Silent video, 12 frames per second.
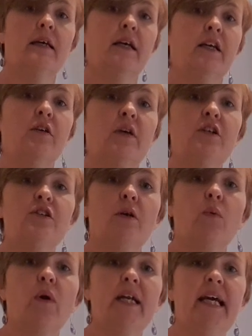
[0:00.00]
You can do
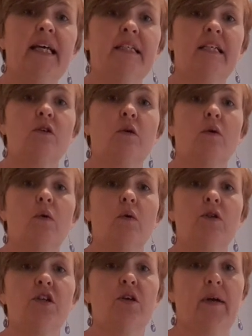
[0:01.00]
it one-handed or
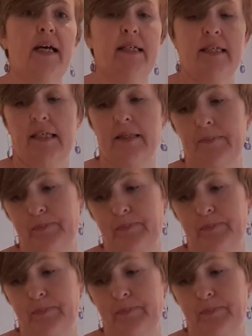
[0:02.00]
two-handed.